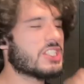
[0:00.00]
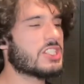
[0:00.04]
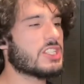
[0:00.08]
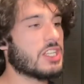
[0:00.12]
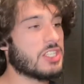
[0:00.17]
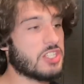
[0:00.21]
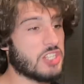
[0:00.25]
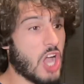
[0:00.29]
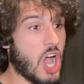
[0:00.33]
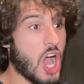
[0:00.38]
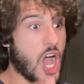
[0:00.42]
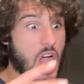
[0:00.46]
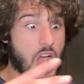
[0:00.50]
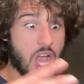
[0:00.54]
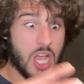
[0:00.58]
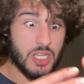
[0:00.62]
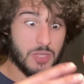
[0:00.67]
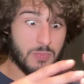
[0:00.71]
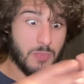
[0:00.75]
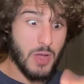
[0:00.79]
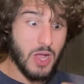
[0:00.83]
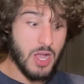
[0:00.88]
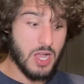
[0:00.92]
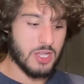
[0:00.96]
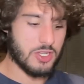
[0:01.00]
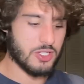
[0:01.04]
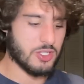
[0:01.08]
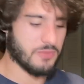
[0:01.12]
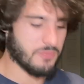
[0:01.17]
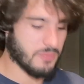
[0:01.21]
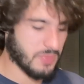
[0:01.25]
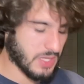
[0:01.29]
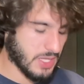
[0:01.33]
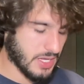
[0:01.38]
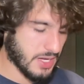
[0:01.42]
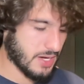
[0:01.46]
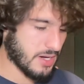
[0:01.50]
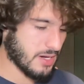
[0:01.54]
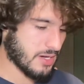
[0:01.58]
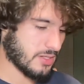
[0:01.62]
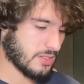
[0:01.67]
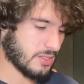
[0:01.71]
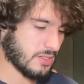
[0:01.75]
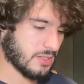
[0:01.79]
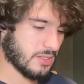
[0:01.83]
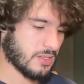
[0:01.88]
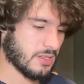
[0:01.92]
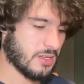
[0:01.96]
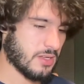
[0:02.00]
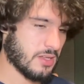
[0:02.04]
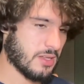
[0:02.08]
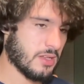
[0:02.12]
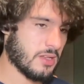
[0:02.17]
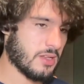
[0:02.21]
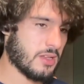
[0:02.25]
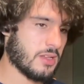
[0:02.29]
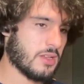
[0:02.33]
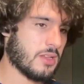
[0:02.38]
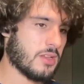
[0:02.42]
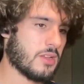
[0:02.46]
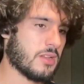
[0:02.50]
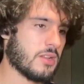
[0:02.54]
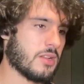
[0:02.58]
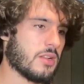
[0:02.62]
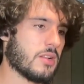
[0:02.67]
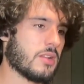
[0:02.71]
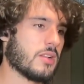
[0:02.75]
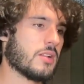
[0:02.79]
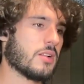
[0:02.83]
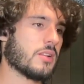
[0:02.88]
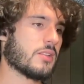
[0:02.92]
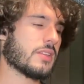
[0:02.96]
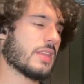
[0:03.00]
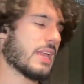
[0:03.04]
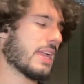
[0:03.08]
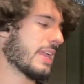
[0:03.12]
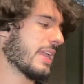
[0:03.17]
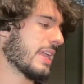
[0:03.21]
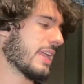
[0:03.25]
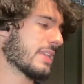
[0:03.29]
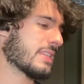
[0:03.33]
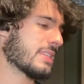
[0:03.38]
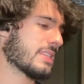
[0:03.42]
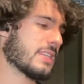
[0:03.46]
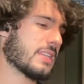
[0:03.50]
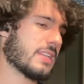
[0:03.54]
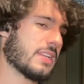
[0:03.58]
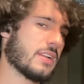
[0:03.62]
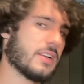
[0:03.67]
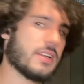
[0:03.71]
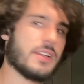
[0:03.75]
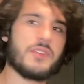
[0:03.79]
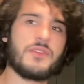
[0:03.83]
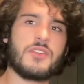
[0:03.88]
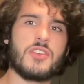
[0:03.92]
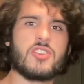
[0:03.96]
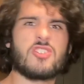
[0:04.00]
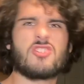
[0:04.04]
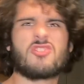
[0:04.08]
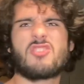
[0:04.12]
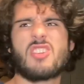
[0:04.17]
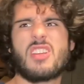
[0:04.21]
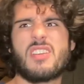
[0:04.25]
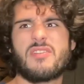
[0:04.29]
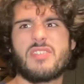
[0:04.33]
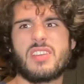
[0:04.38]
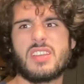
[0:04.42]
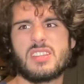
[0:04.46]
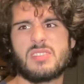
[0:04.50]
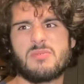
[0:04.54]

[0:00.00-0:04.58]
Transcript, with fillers: such a hodgepodge of players that I can't sit here and give you a straight face